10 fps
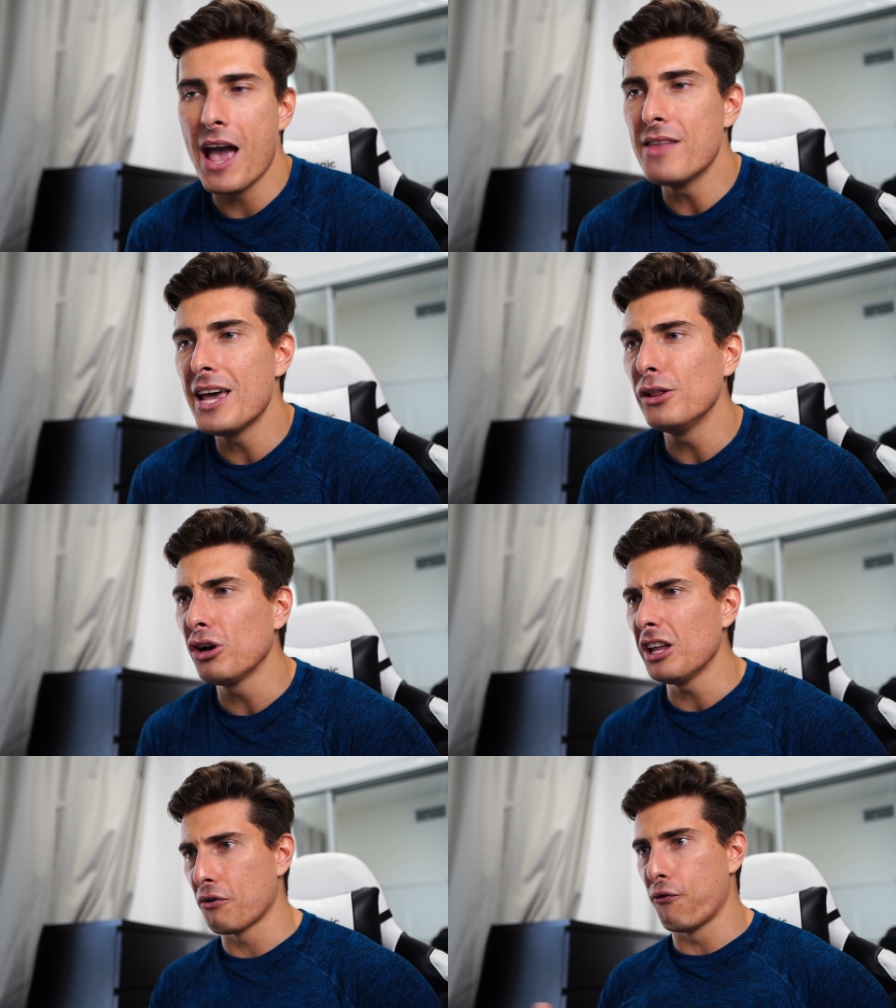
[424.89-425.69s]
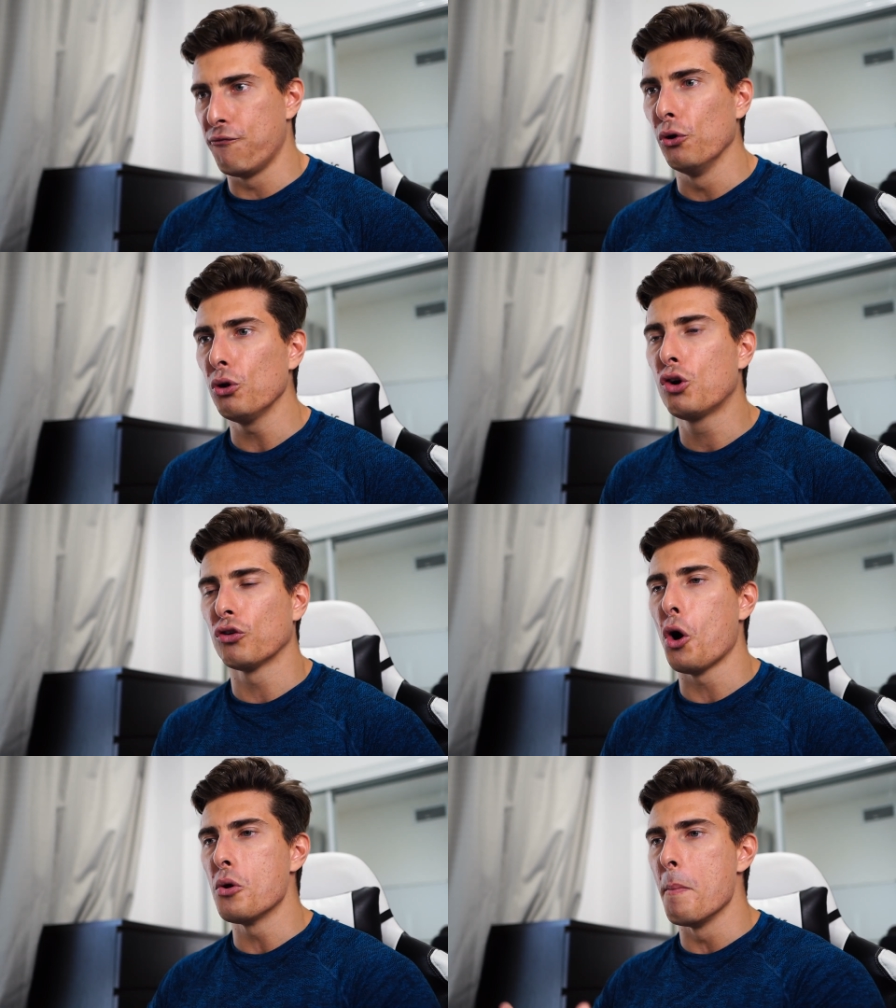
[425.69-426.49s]
and they look like full
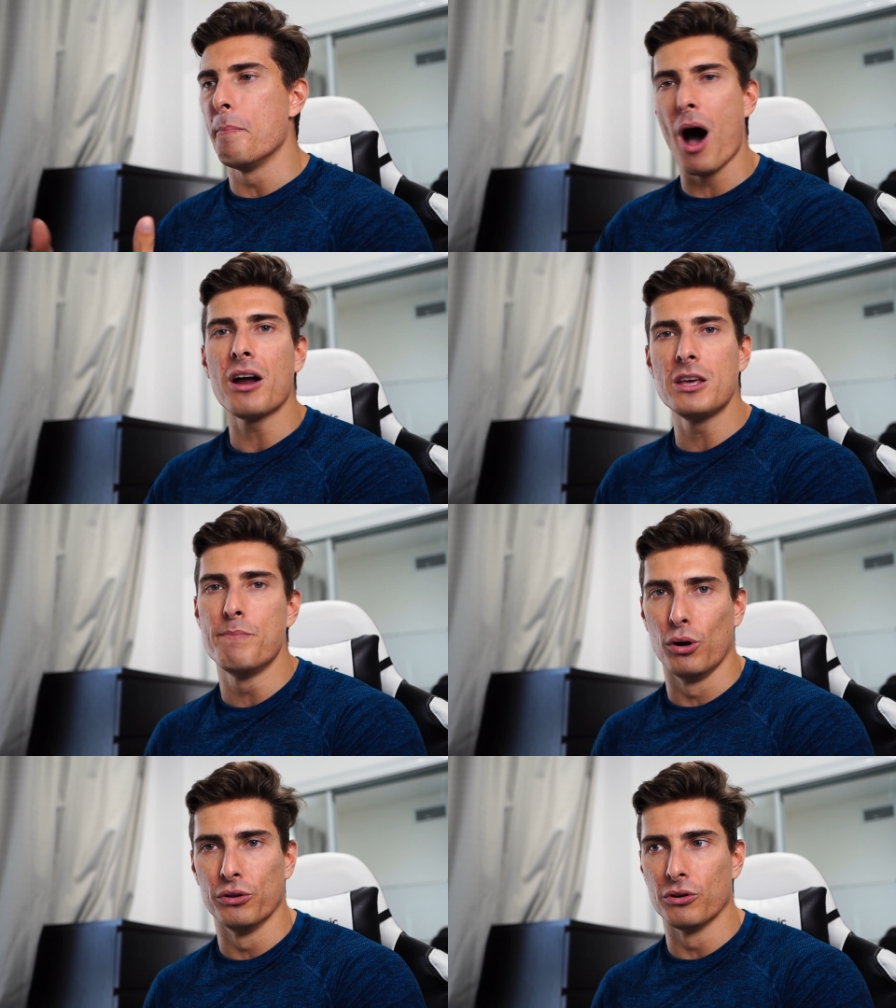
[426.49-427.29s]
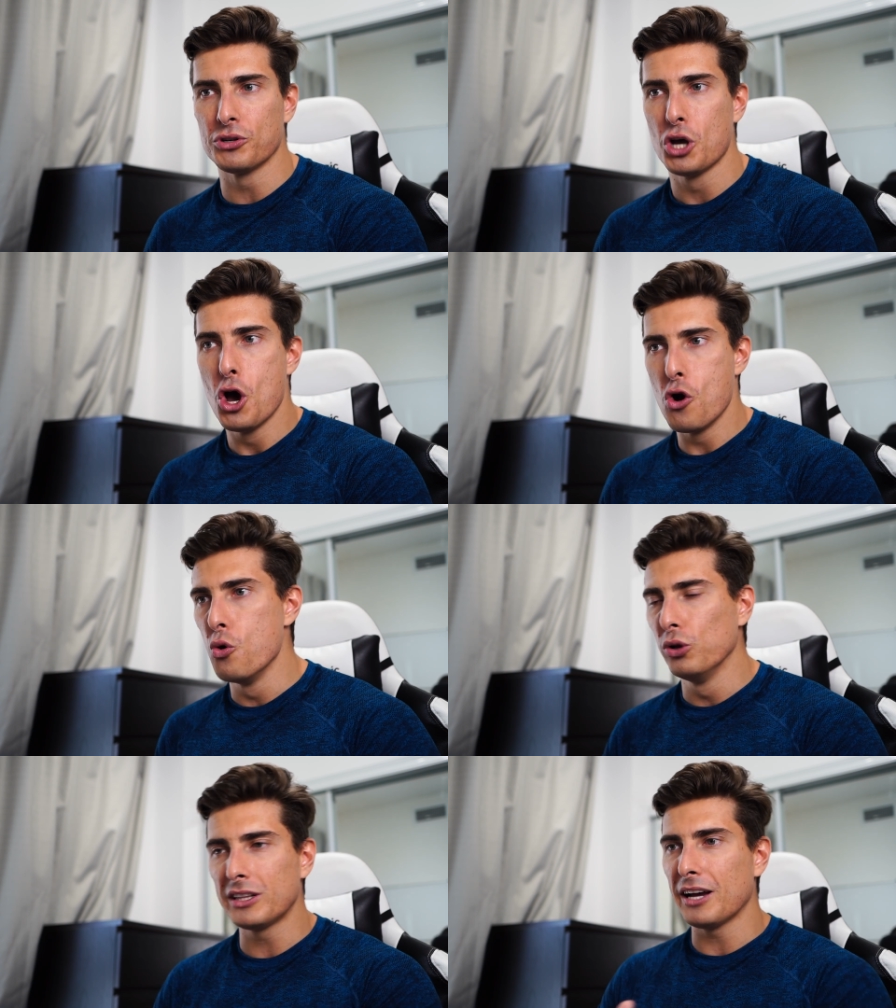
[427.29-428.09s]
grown bodybuilders
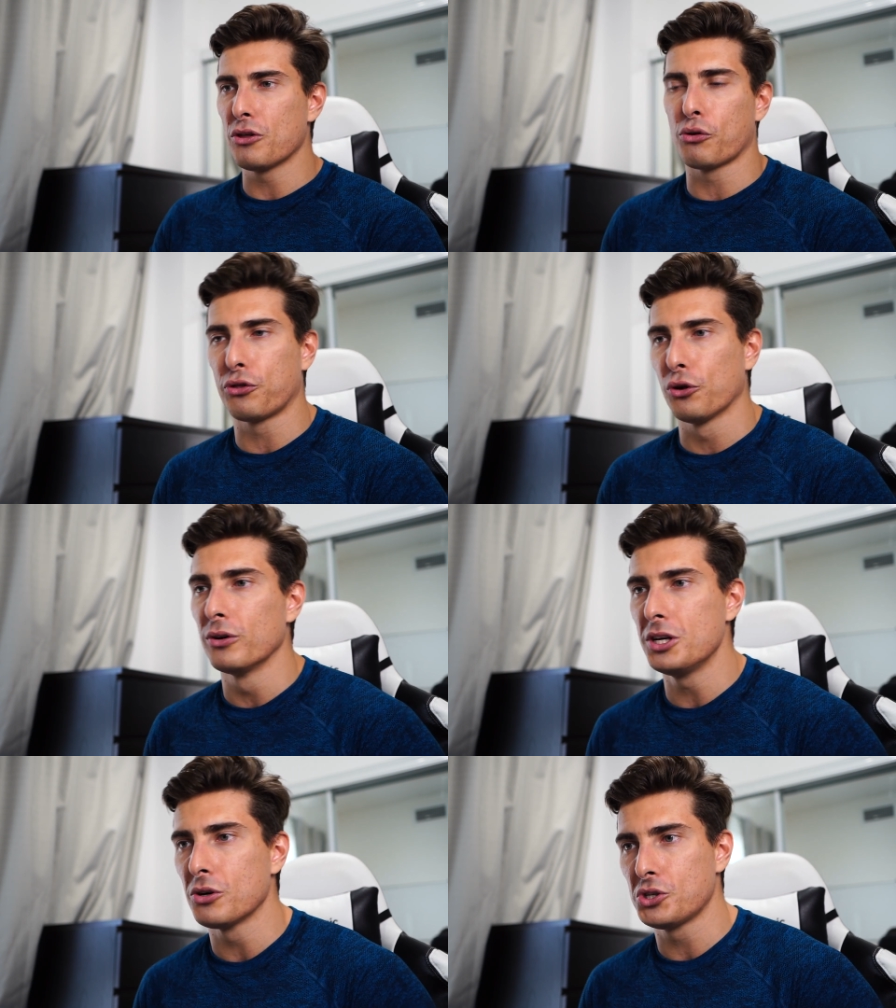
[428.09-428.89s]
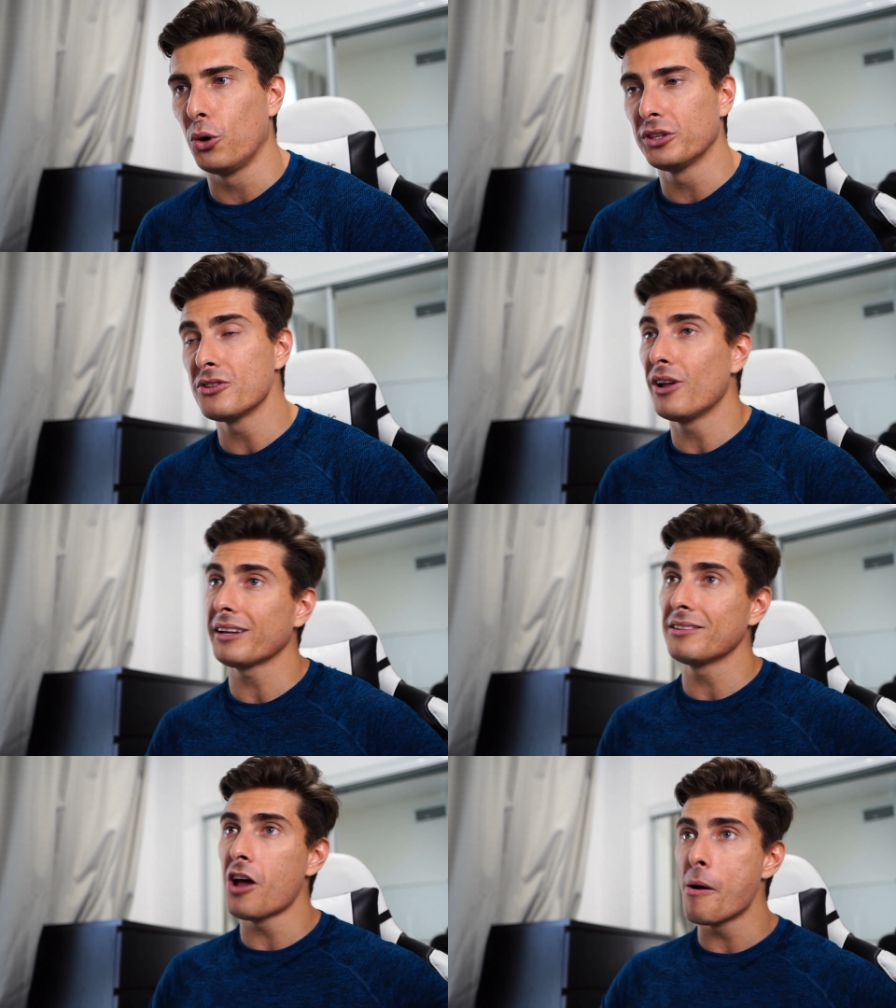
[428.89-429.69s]
who look like they're 30 years old, and they're
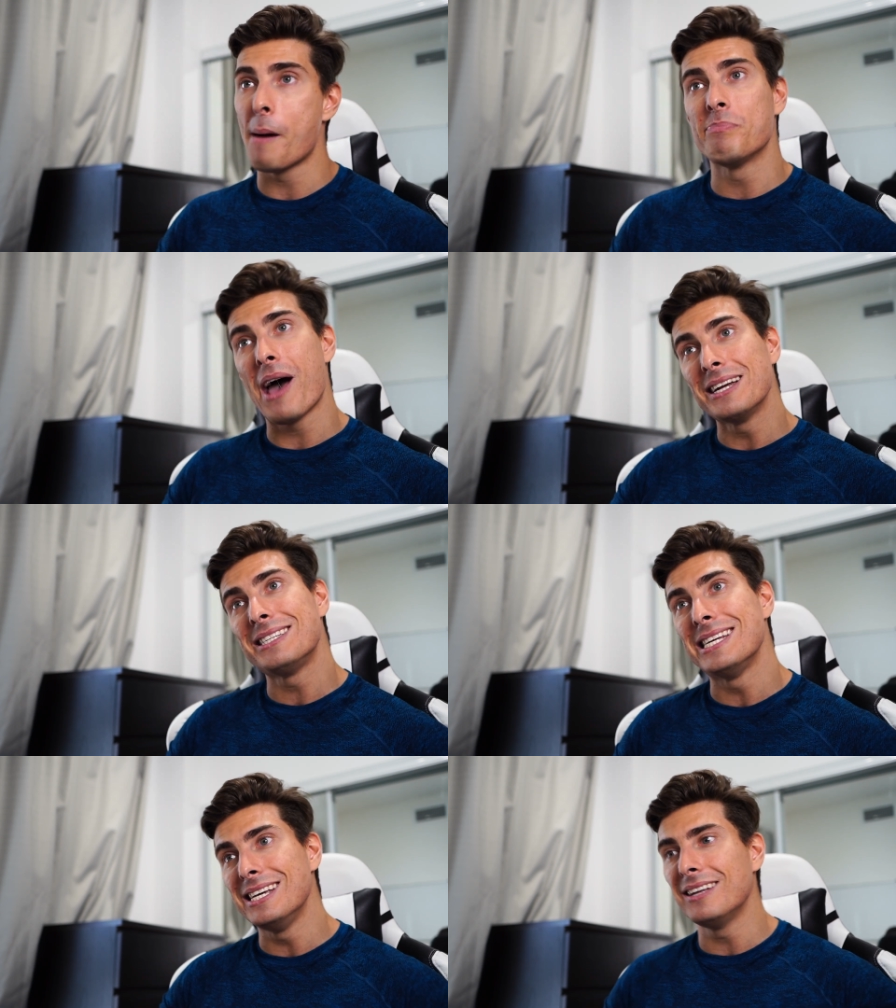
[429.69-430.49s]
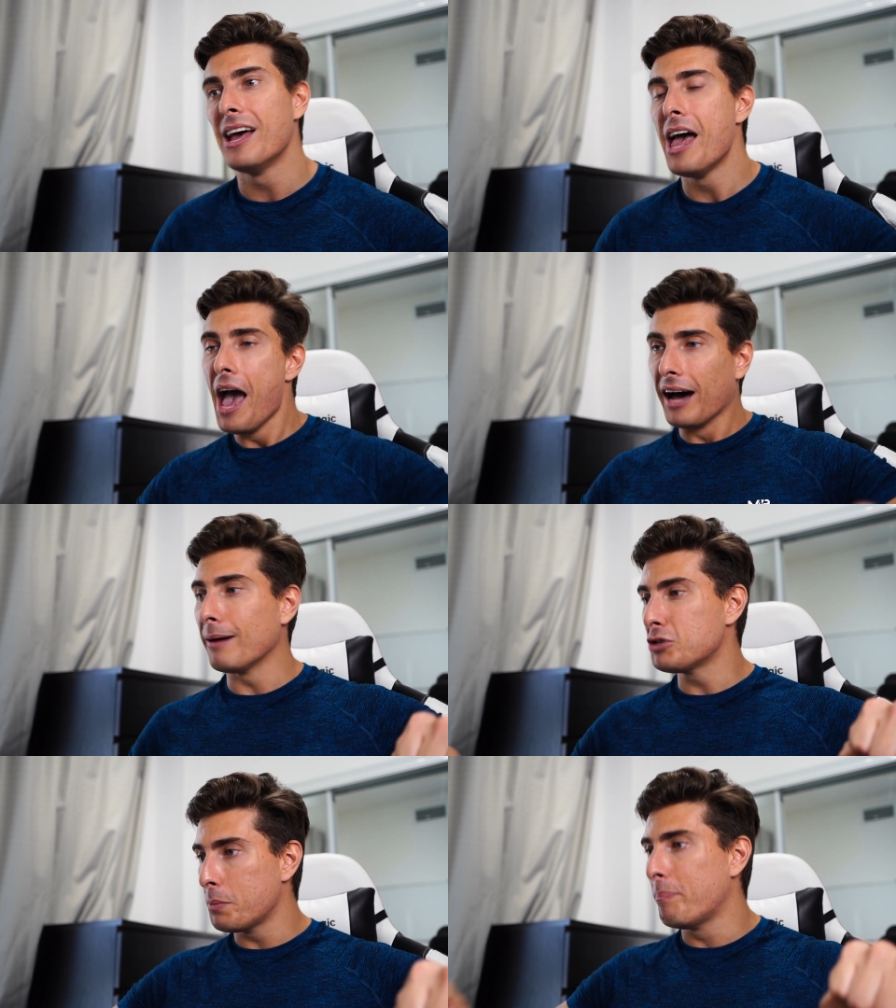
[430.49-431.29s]
like, no, I'm 19 and
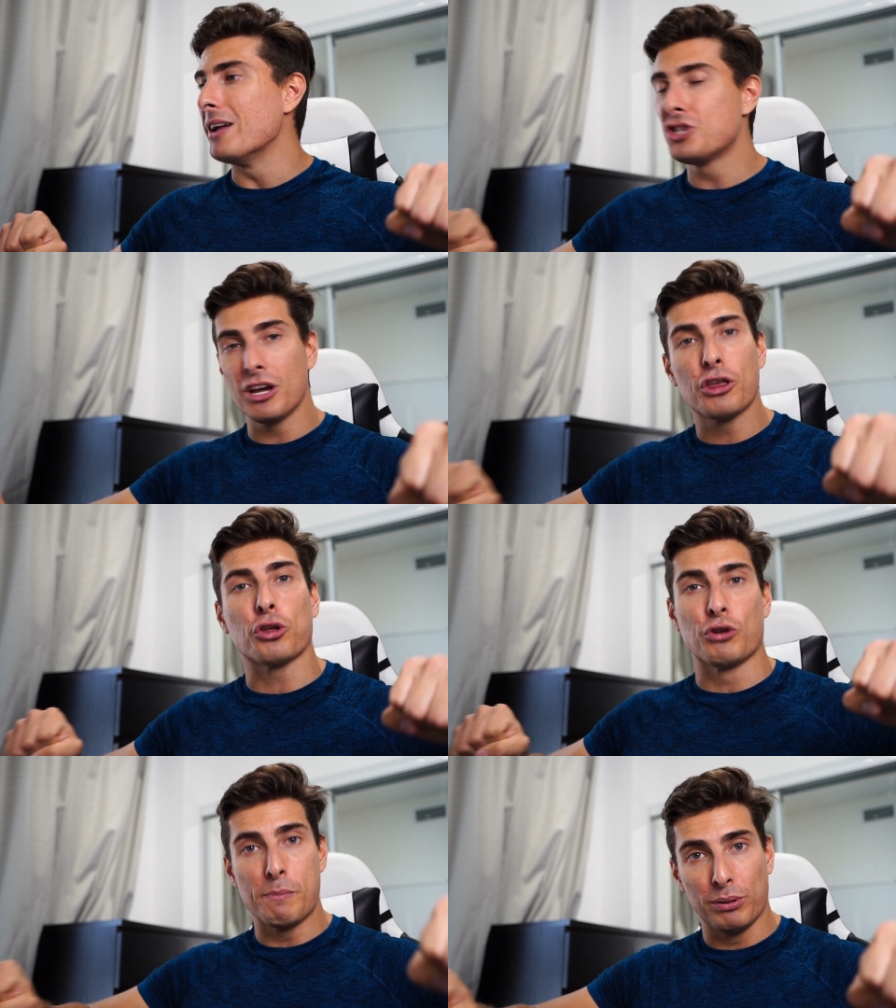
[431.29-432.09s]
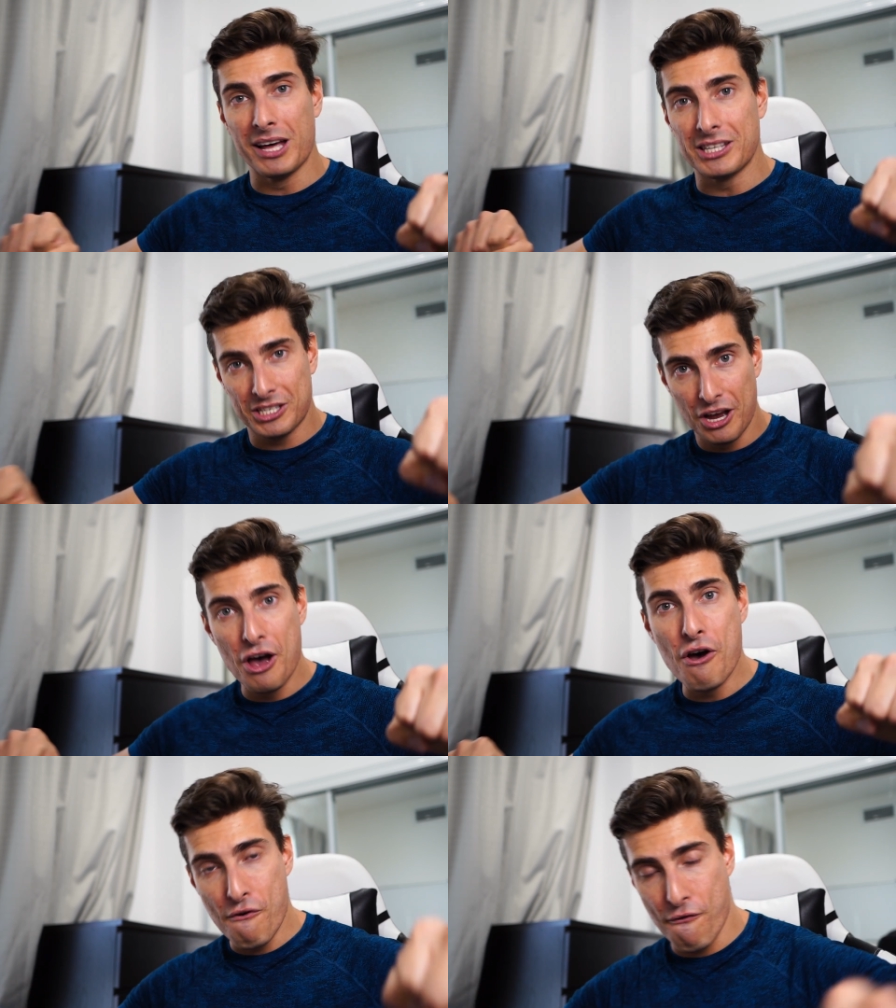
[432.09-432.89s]
I'm just benching three plates
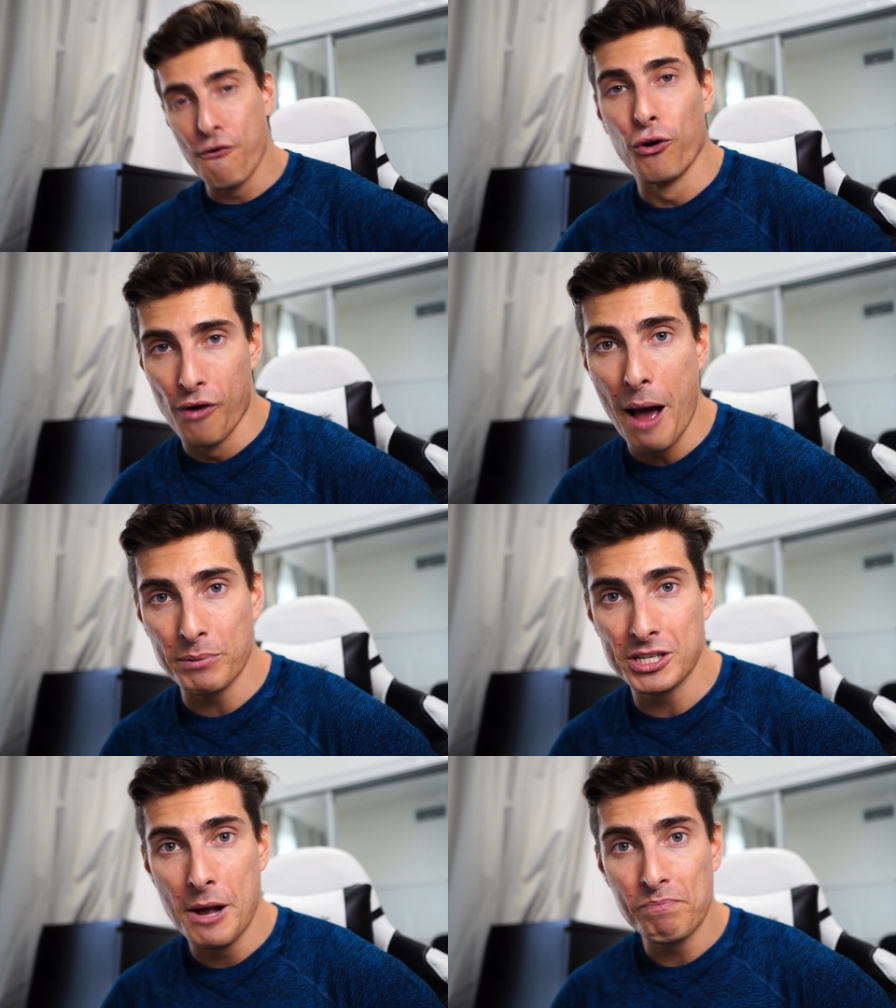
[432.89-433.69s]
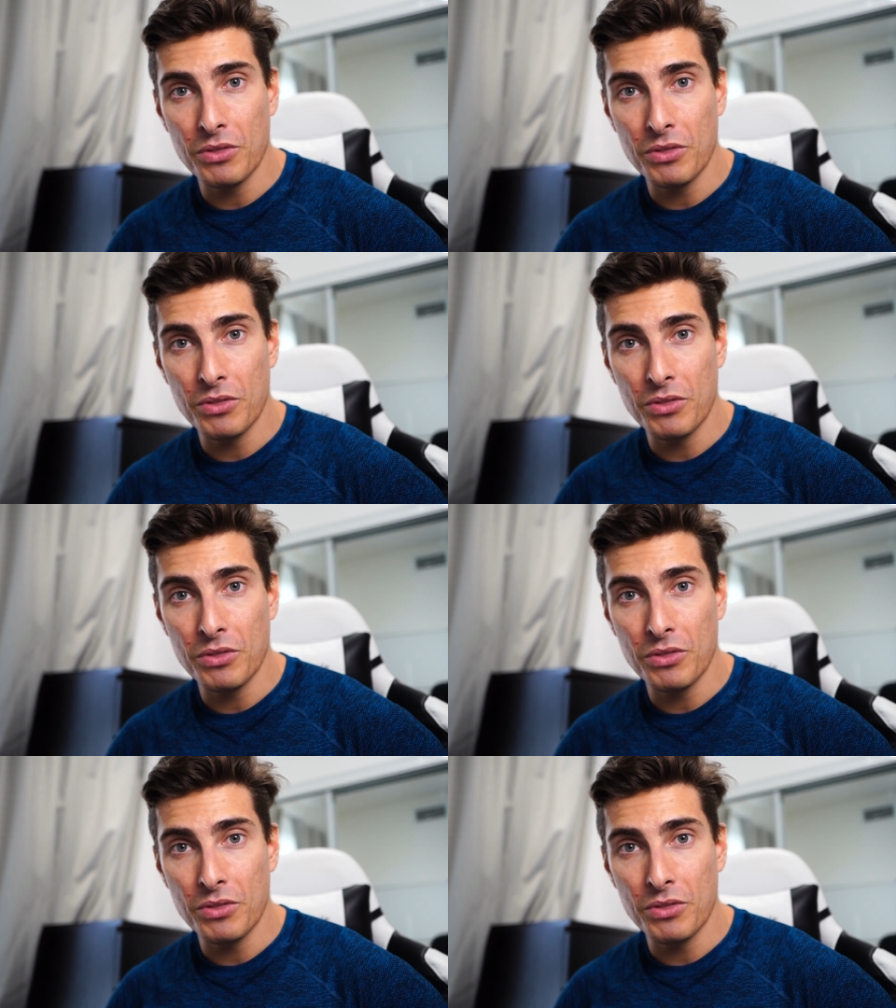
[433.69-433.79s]
for reps